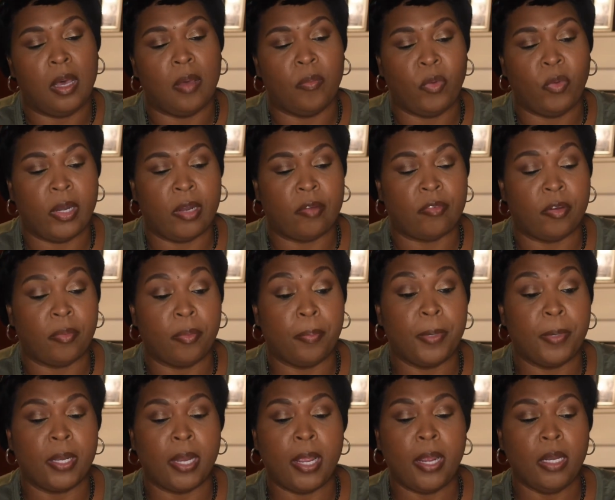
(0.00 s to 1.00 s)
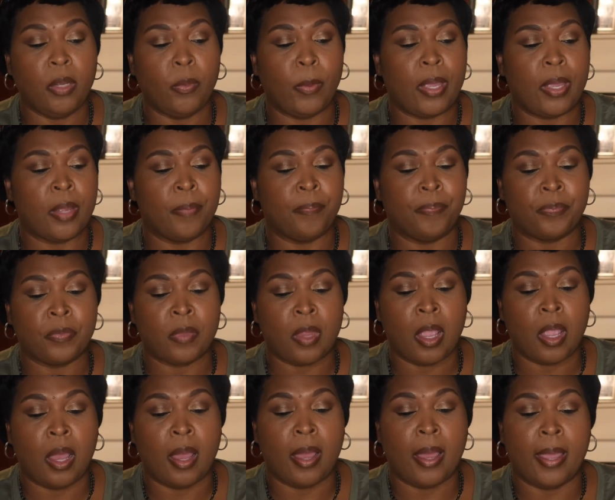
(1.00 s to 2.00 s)
whatever. But anyway,
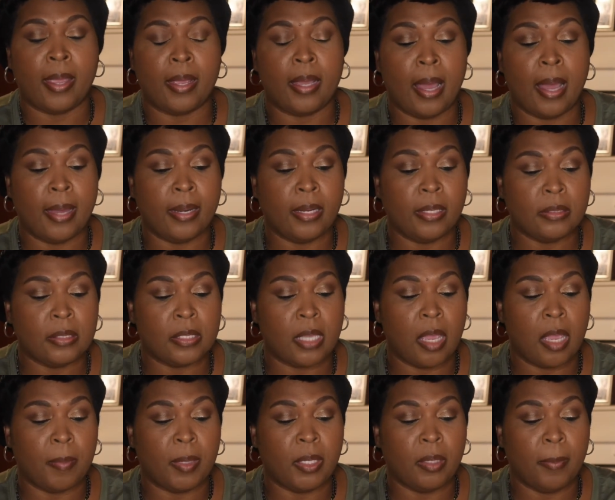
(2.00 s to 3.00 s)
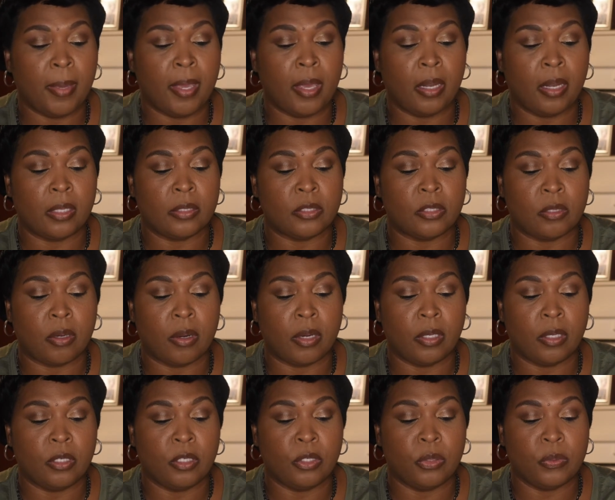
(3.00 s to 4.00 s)
I got it, came in the mail. I
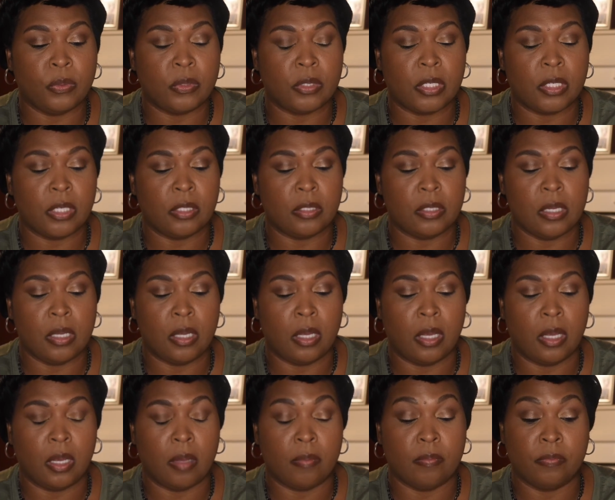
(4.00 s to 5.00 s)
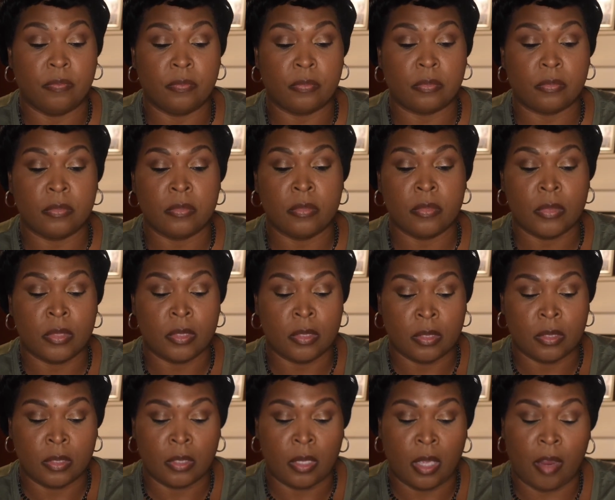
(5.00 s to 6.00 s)
started using it
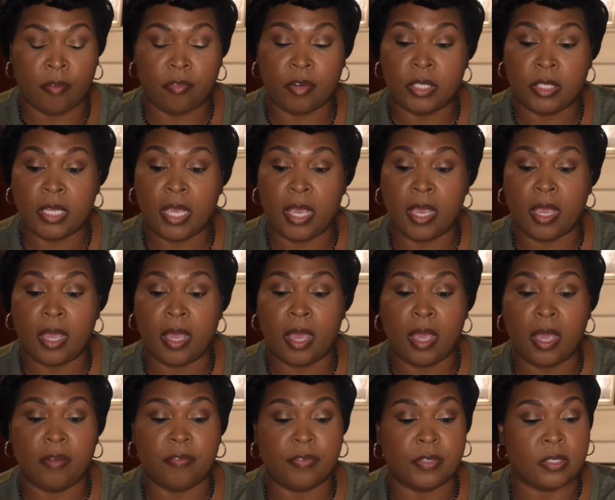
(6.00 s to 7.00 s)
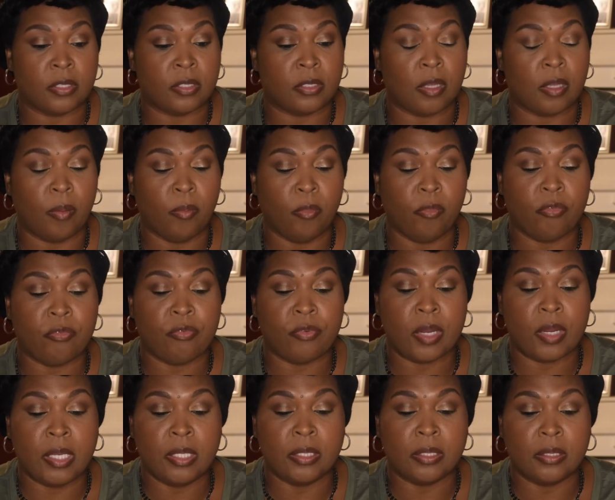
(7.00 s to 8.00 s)
every day, and for some
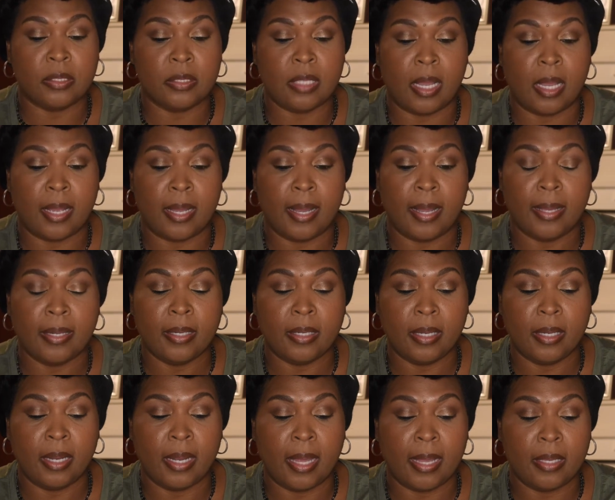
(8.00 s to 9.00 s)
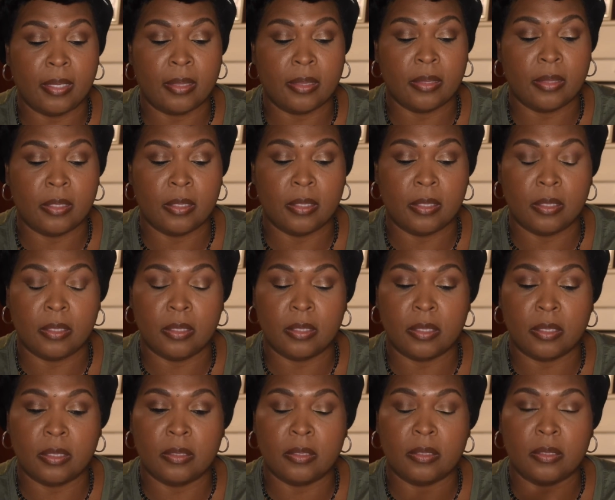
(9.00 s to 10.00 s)
reason I kind of like the
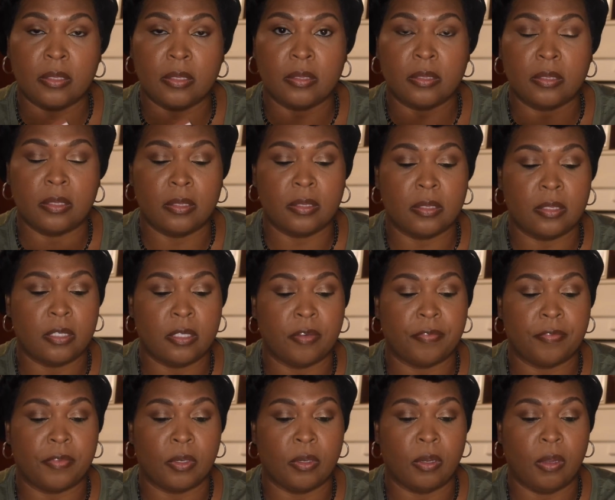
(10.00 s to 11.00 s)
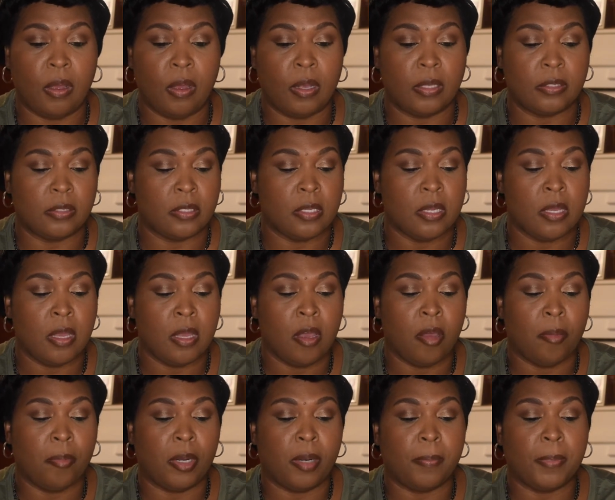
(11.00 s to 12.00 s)
consistency of the gloss,
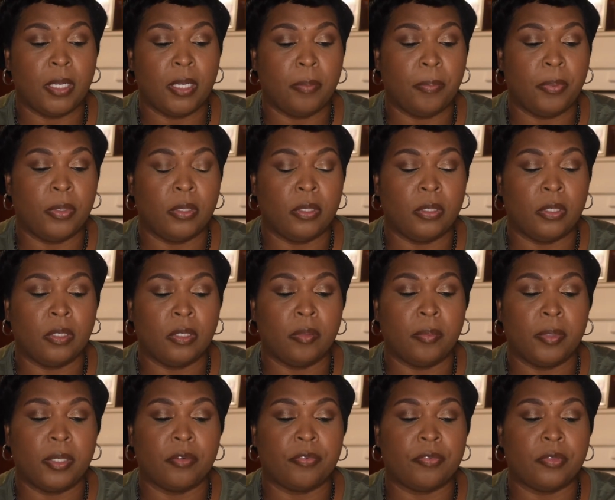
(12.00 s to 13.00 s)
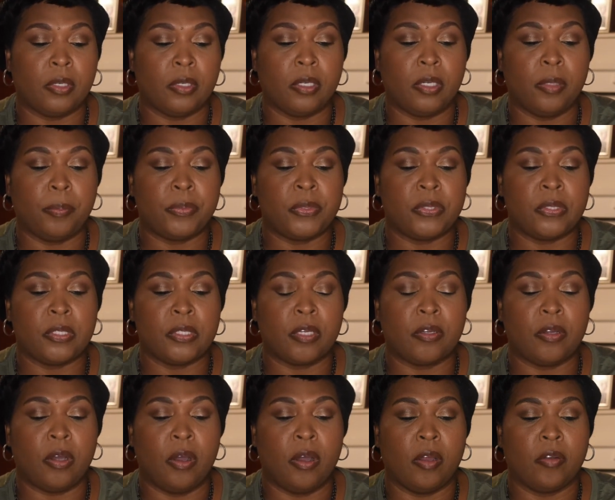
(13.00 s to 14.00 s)
but I'm gonna put a little bit of the
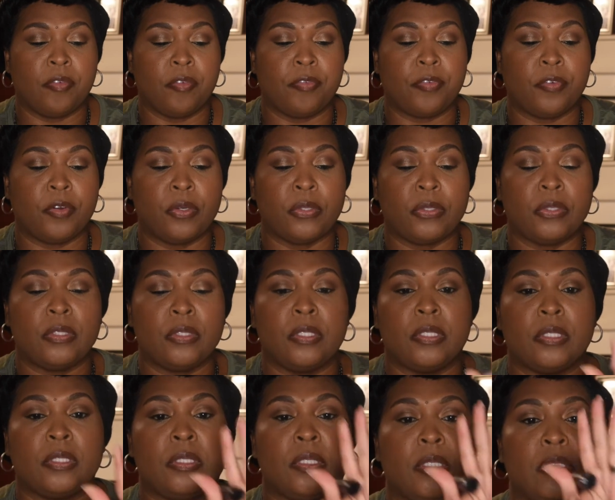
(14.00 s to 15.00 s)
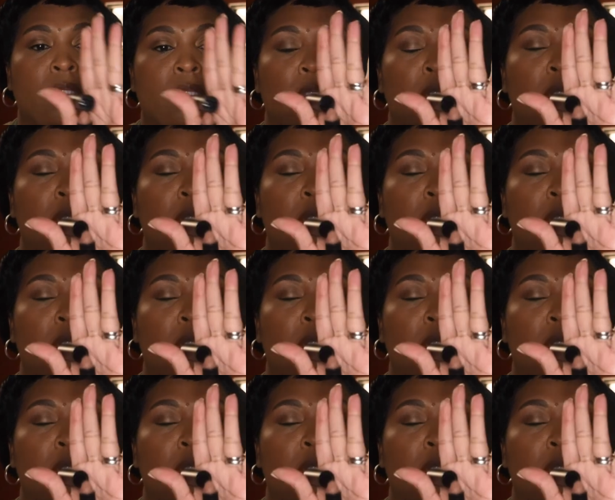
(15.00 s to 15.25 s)
lipstick on first. This is